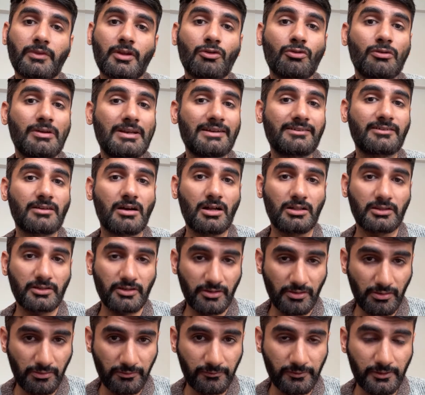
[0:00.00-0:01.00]
collect all the
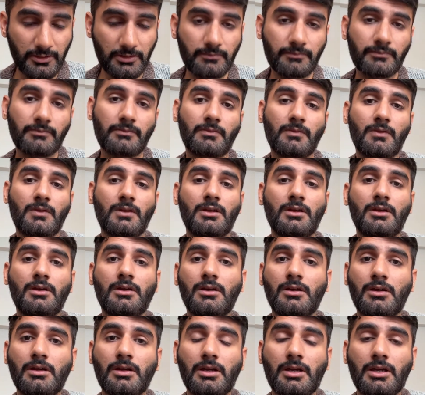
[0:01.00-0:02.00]
history
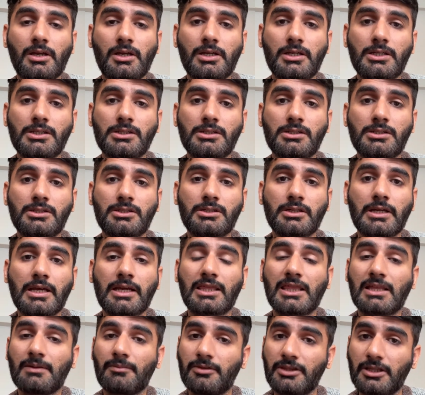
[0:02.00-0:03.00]
and
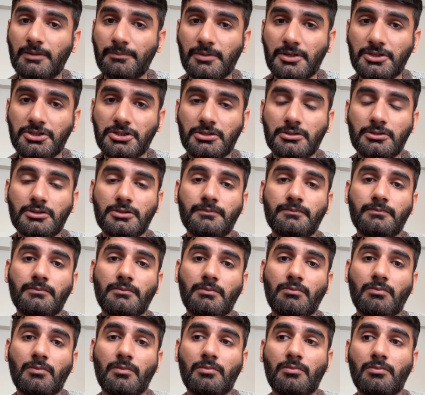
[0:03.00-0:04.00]
examine the patient
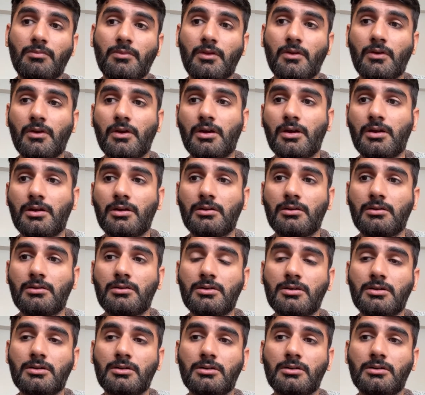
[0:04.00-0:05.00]
and
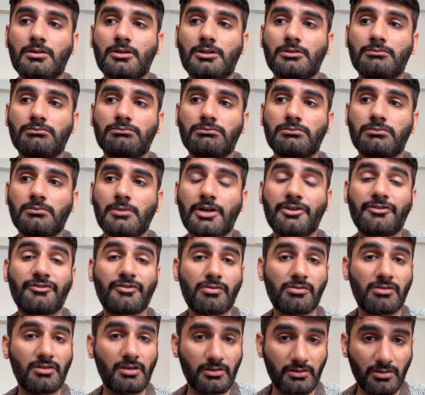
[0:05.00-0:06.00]

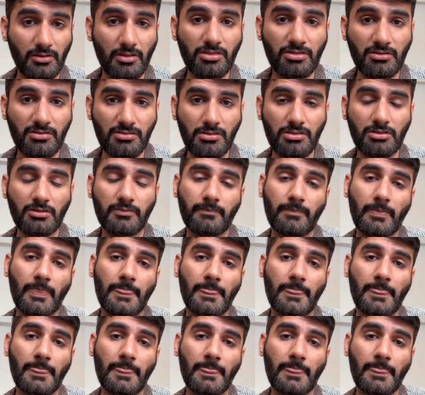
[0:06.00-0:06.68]
address their concerns.